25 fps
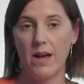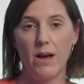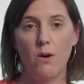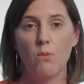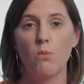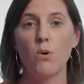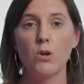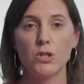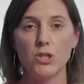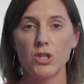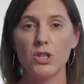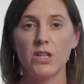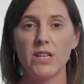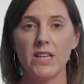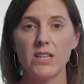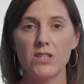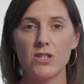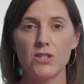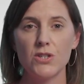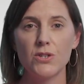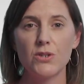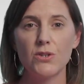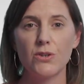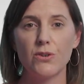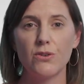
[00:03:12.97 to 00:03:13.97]
what do you need to
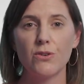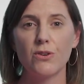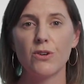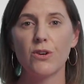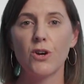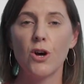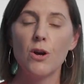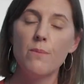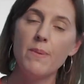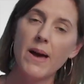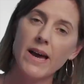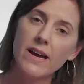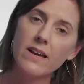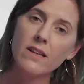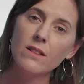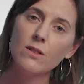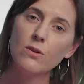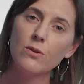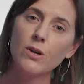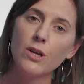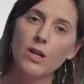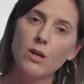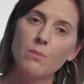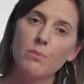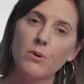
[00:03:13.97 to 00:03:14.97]
do? Go back and
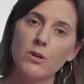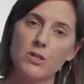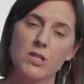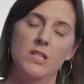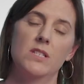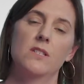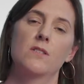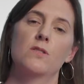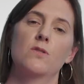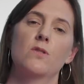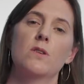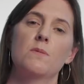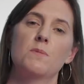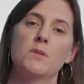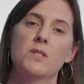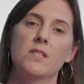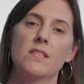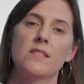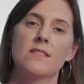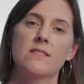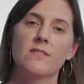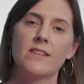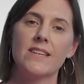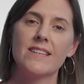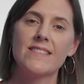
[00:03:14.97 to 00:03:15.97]
look at your project description
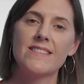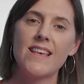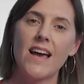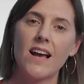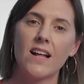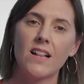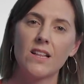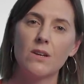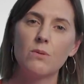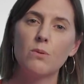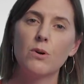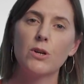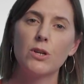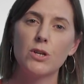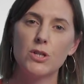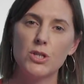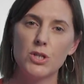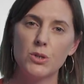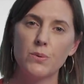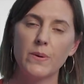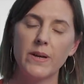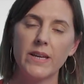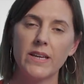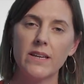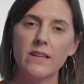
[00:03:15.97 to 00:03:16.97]
as to exactly what you're
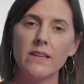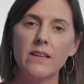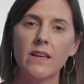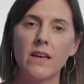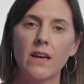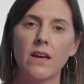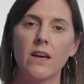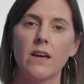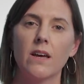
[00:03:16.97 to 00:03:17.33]
doing.